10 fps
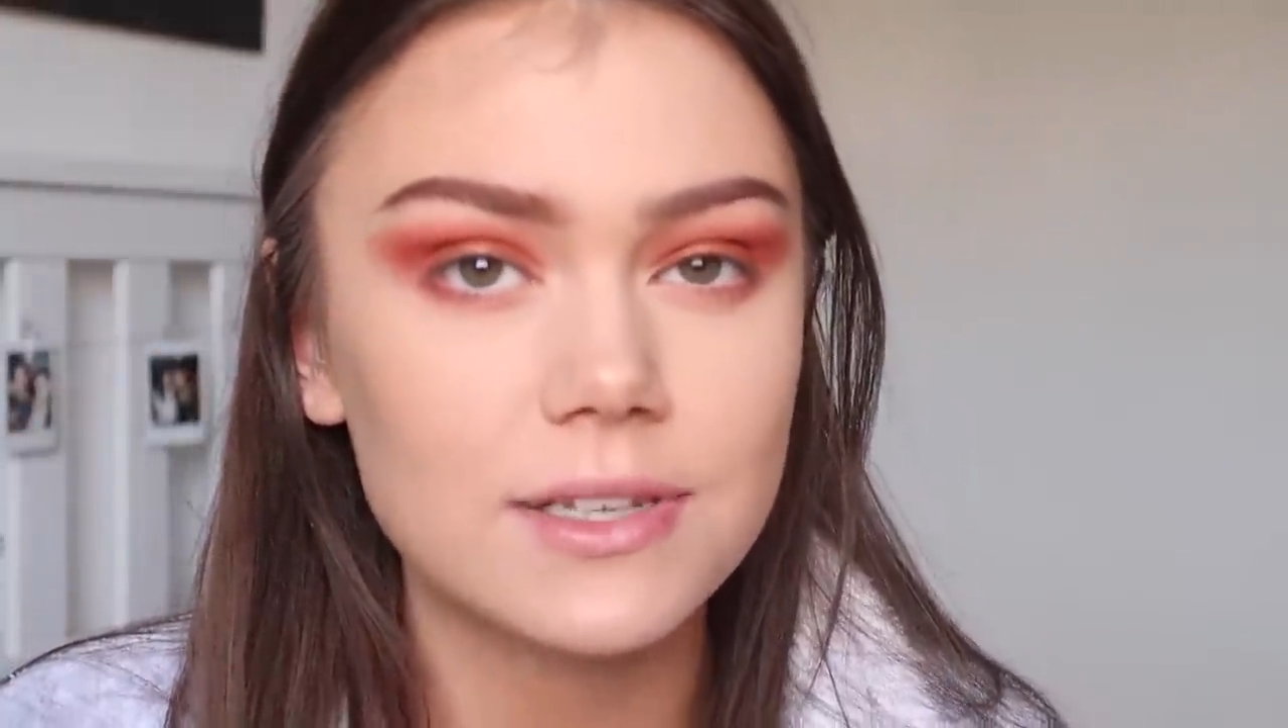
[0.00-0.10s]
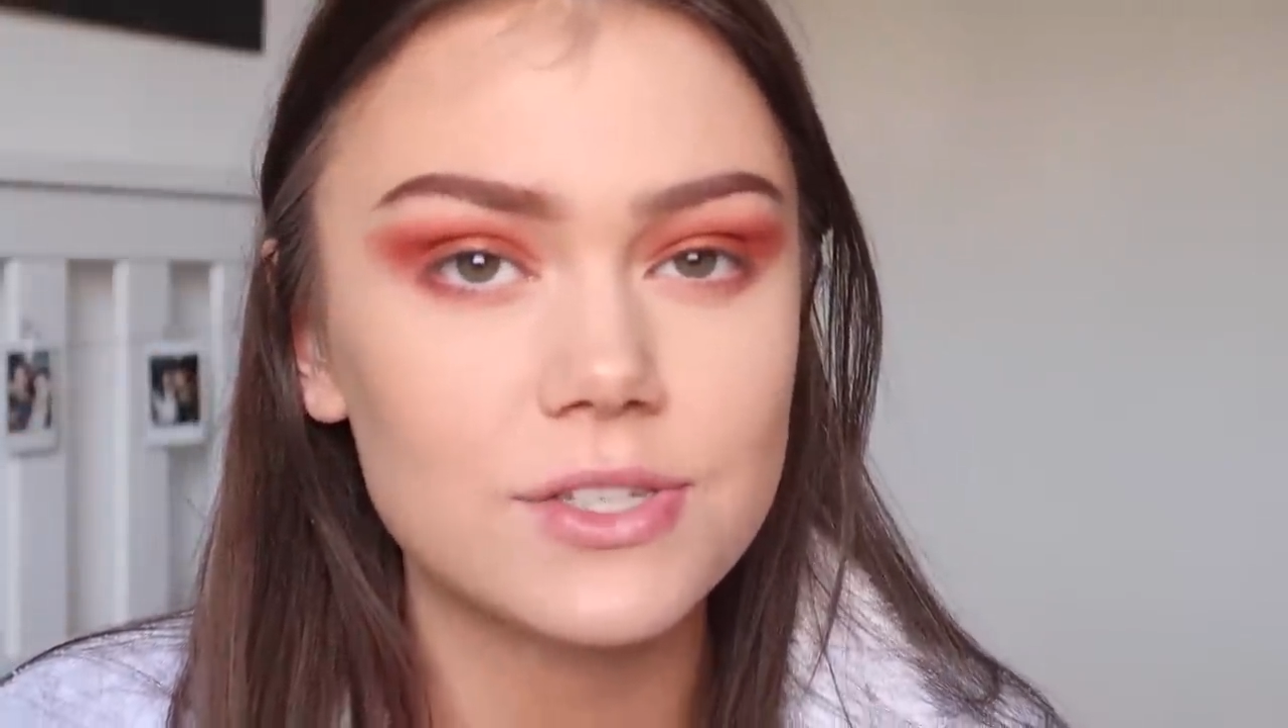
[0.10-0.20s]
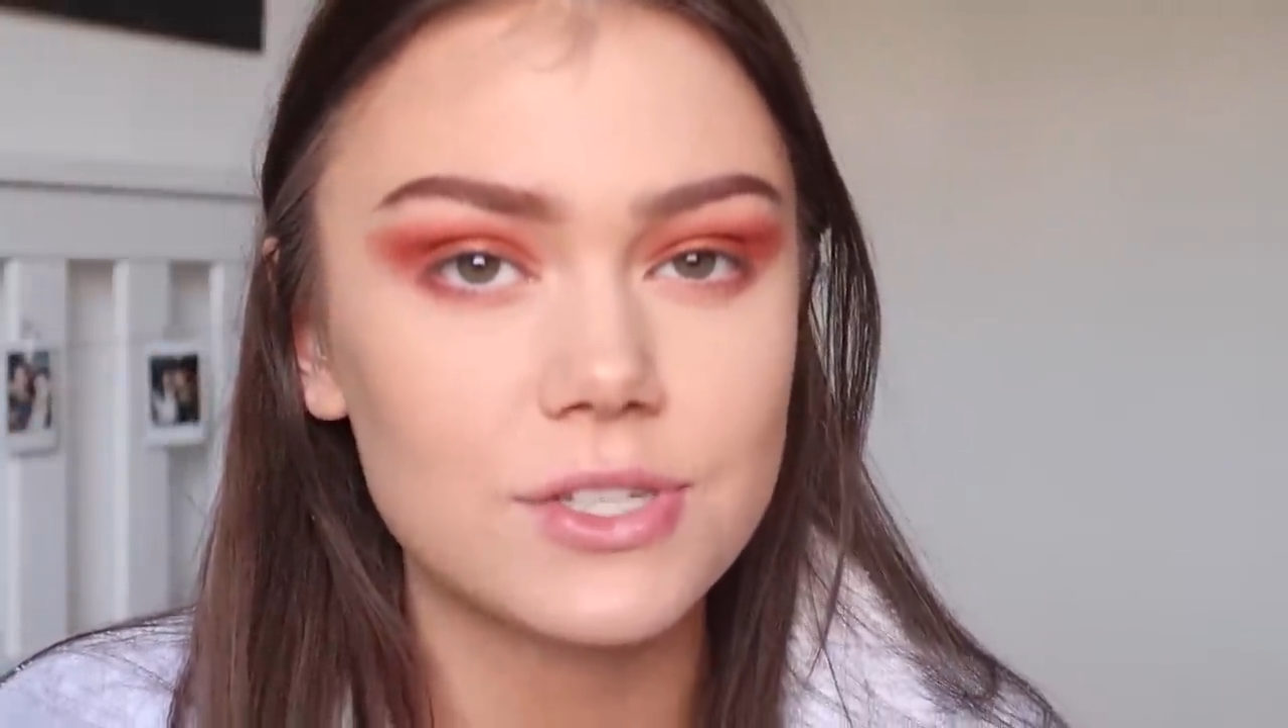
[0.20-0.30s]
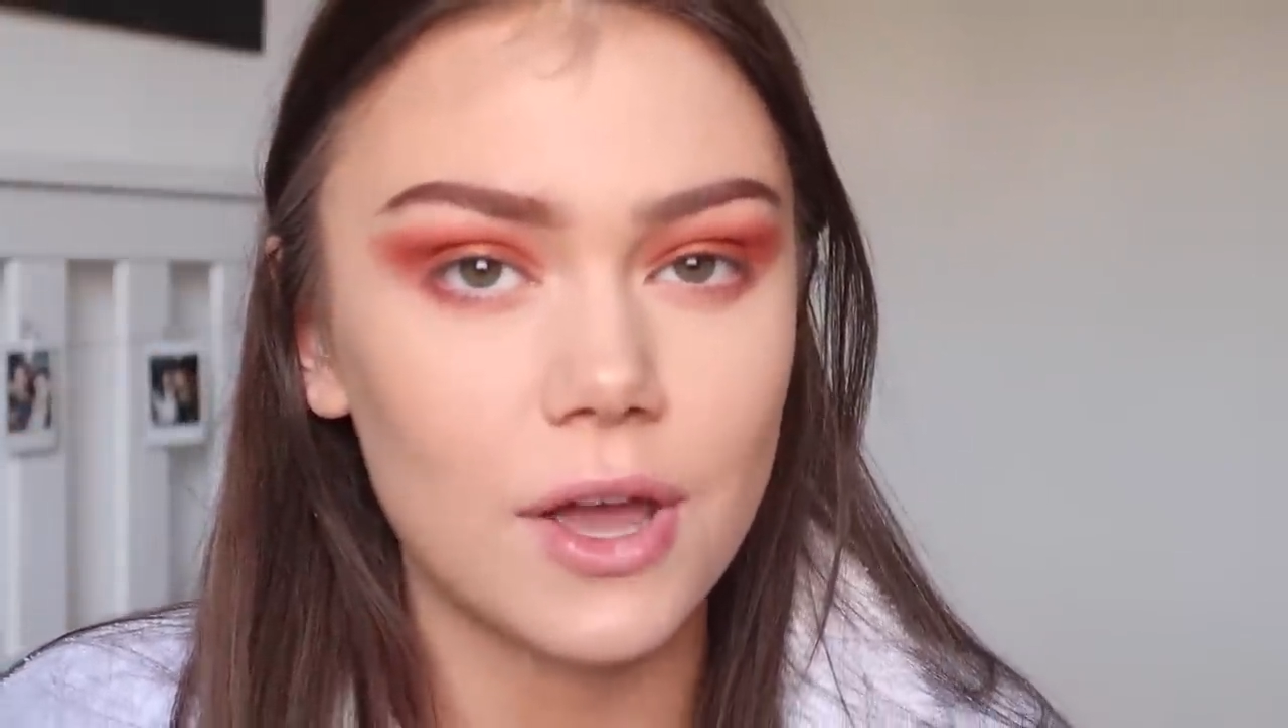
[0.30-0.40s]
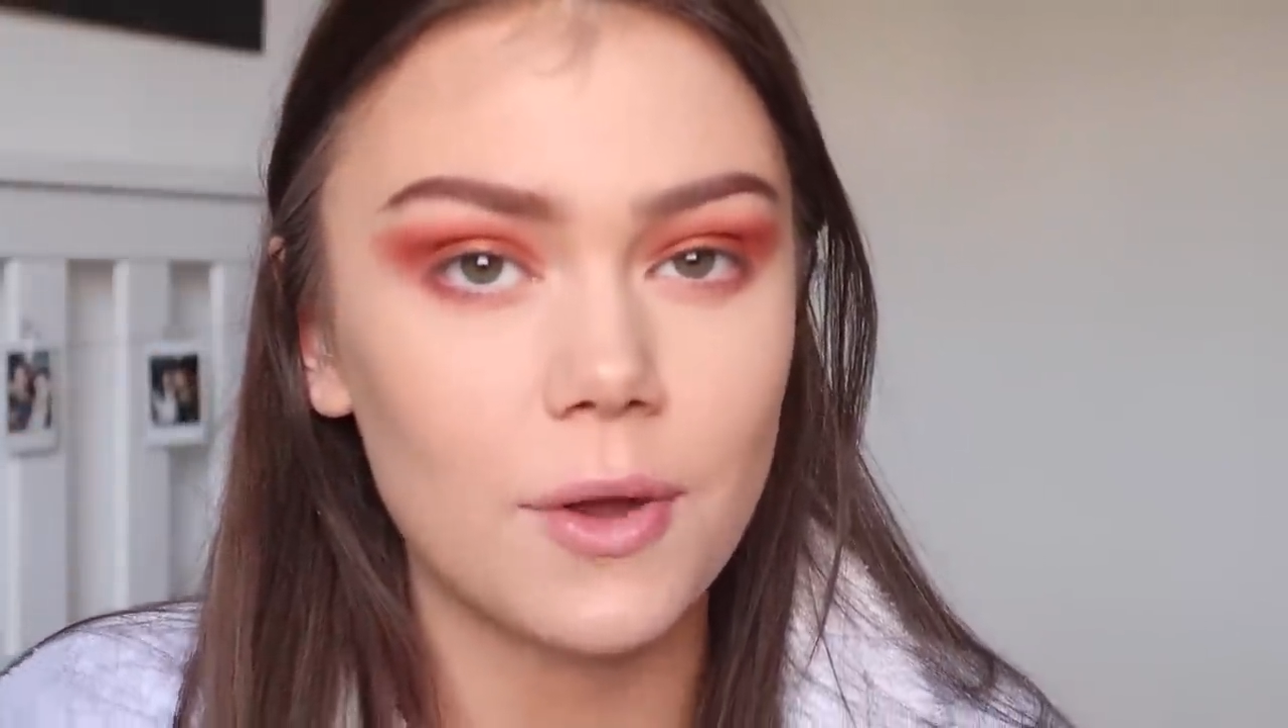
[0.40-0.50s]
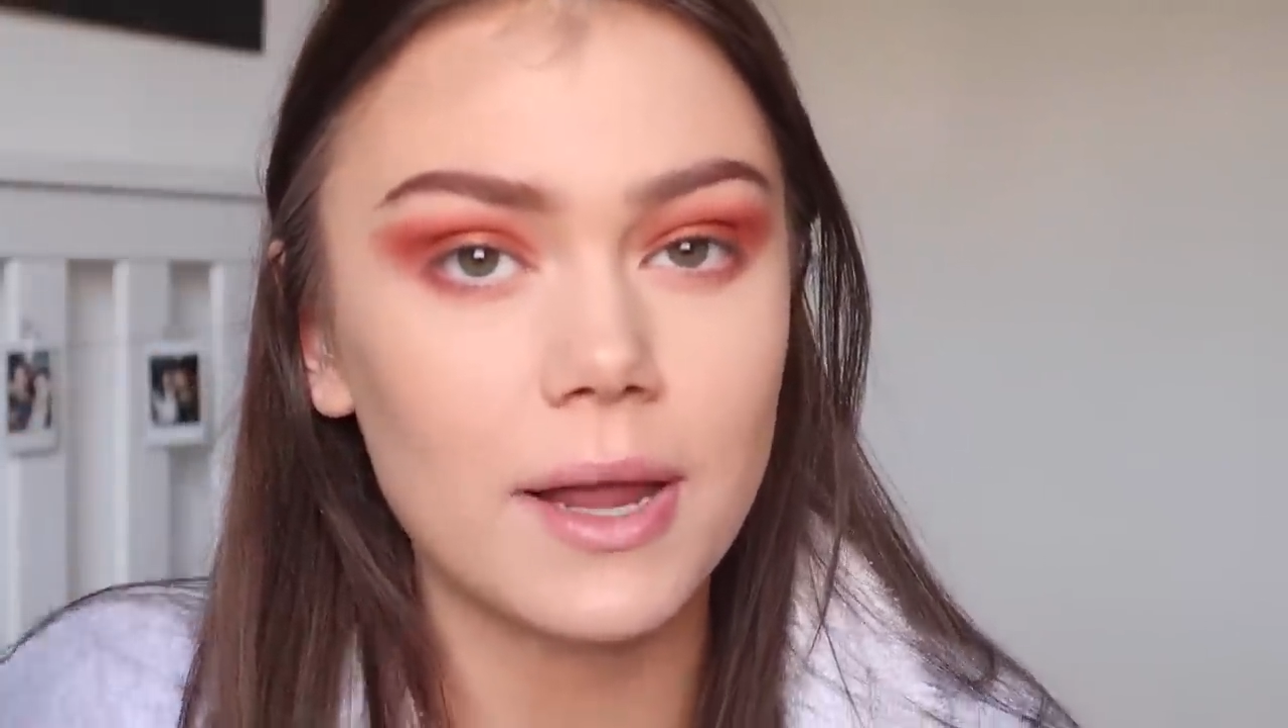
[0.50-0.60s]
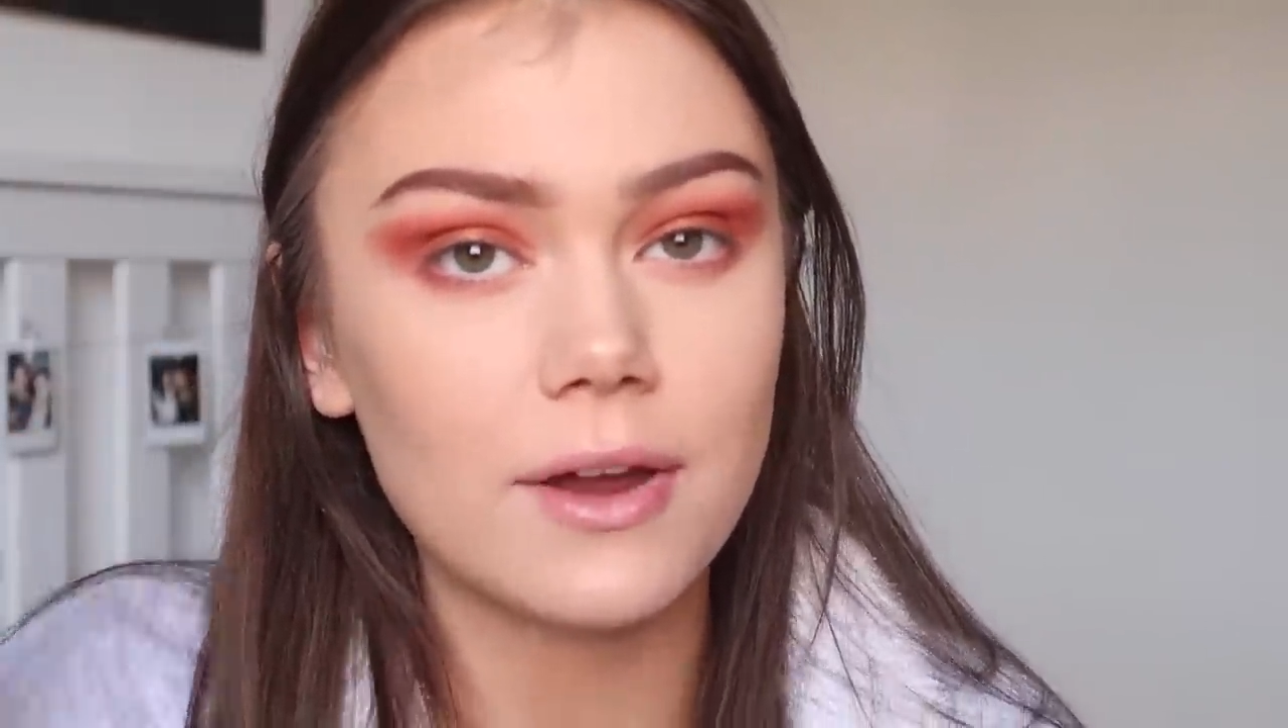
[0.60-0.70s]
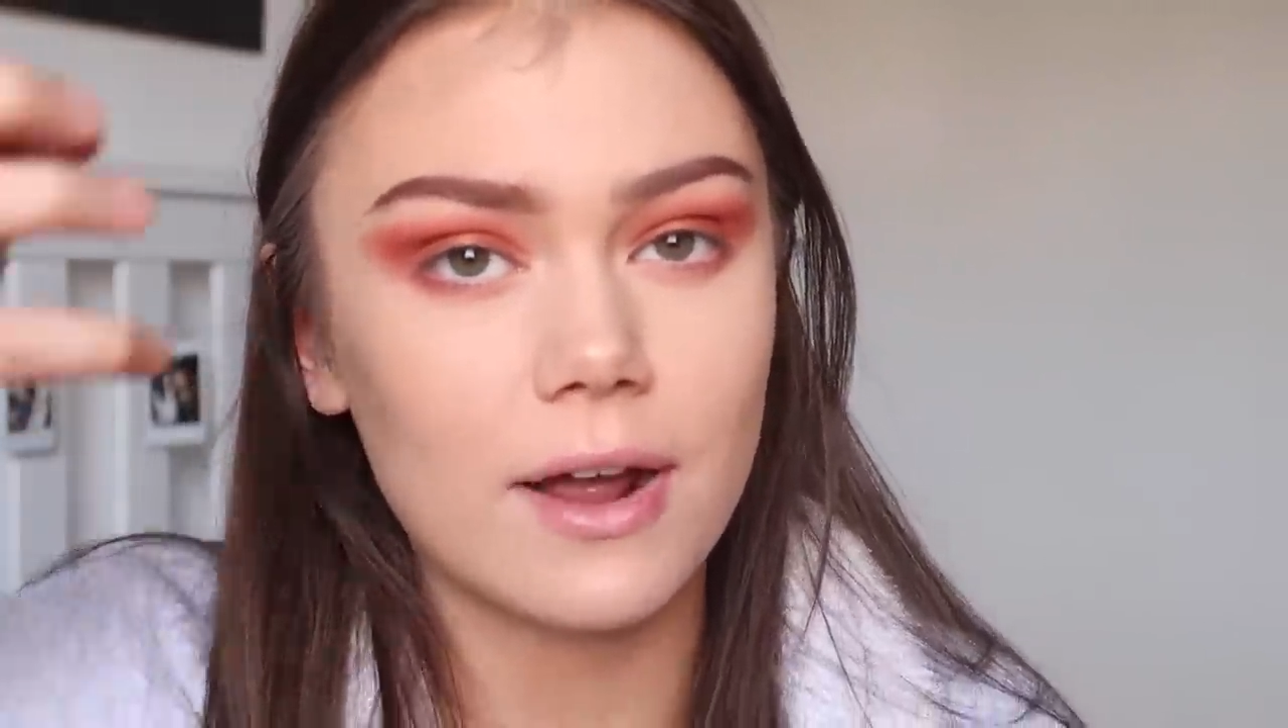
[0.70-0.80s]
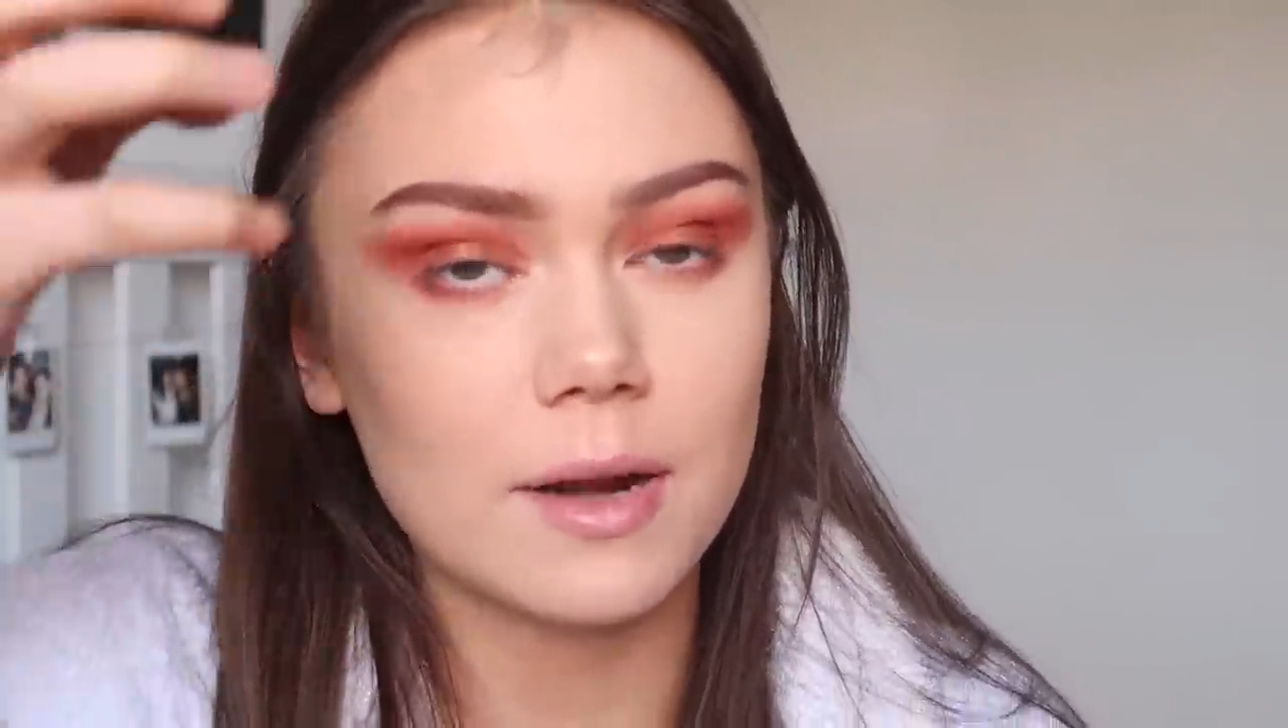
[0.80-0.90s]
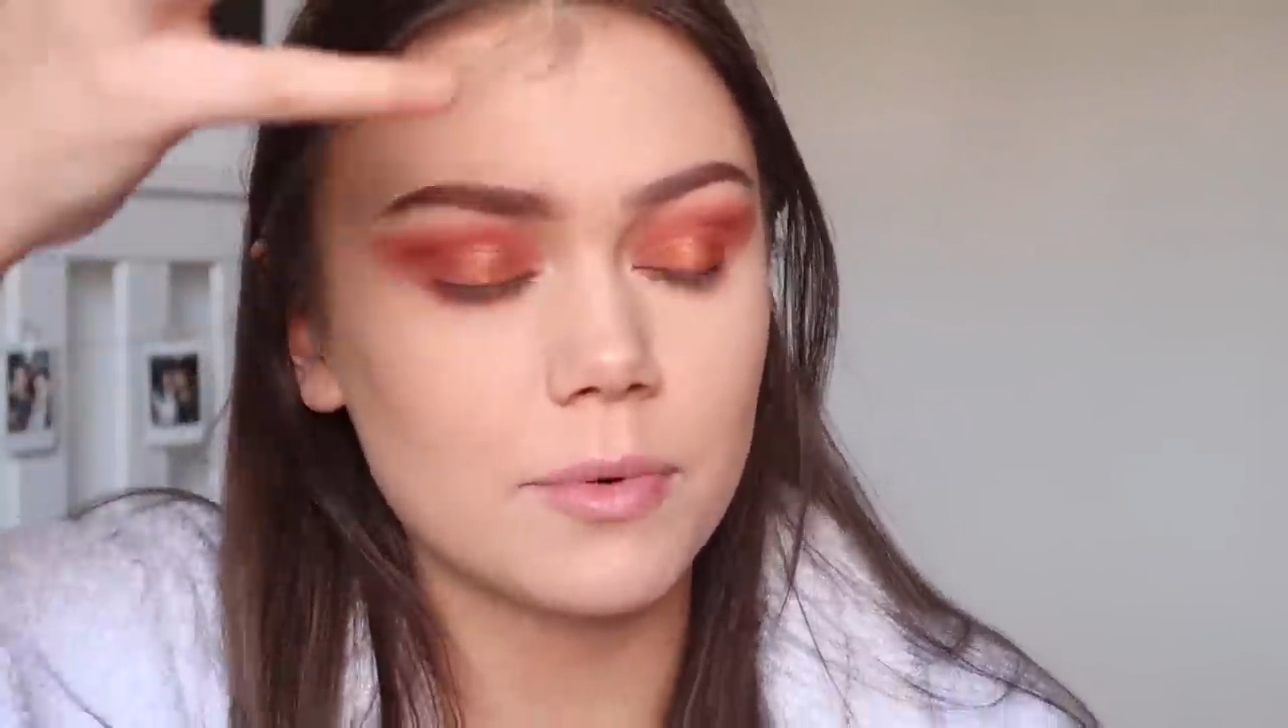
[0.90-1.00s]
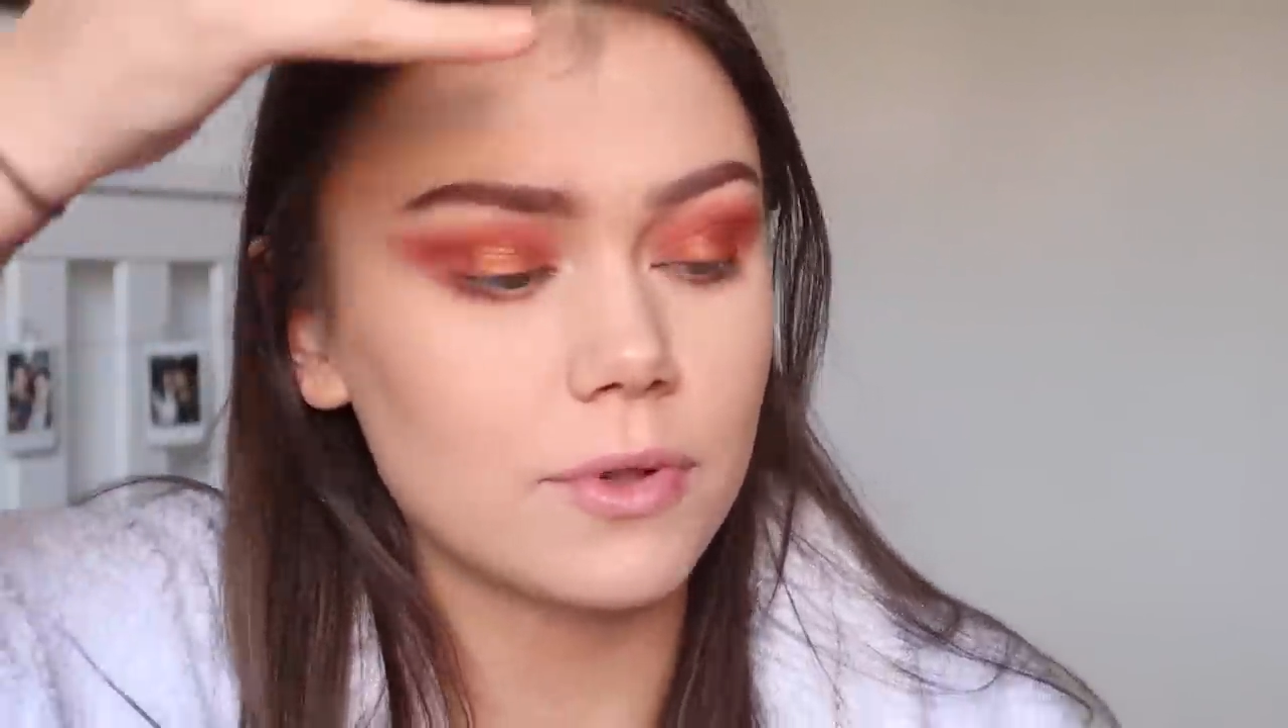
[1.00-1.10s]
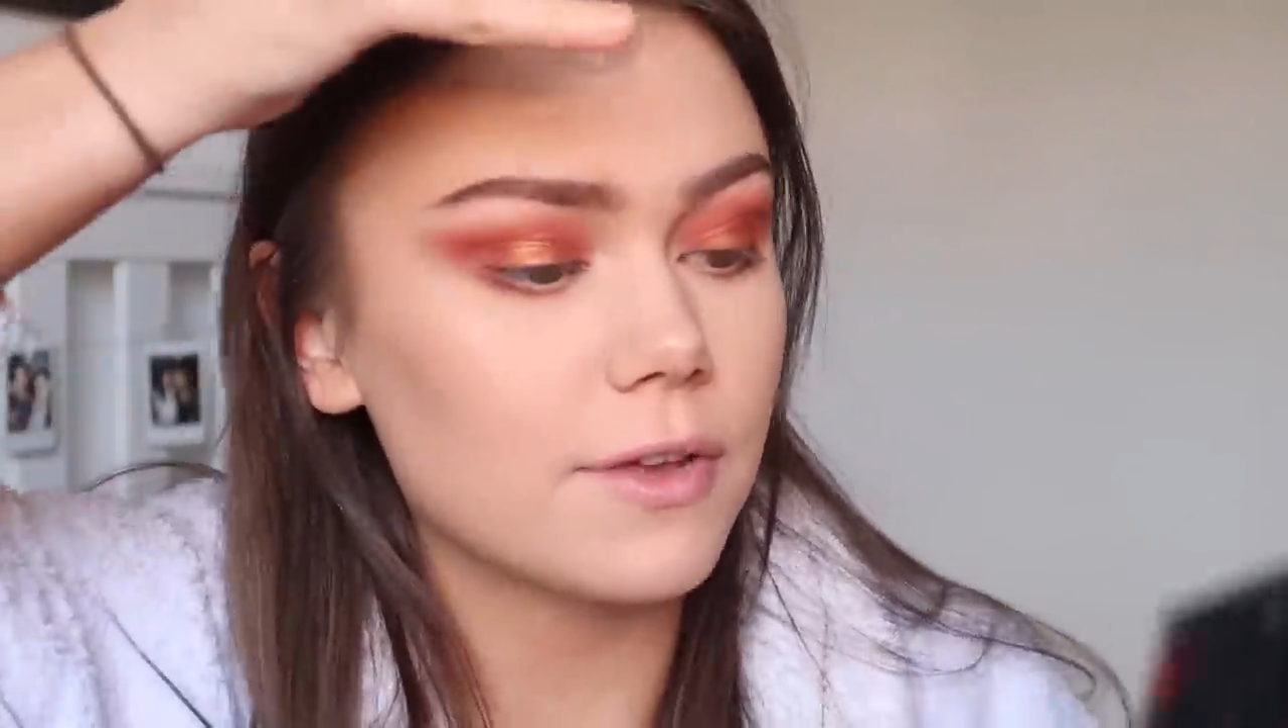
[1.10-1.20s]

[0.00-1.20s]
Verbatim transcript: so incredible.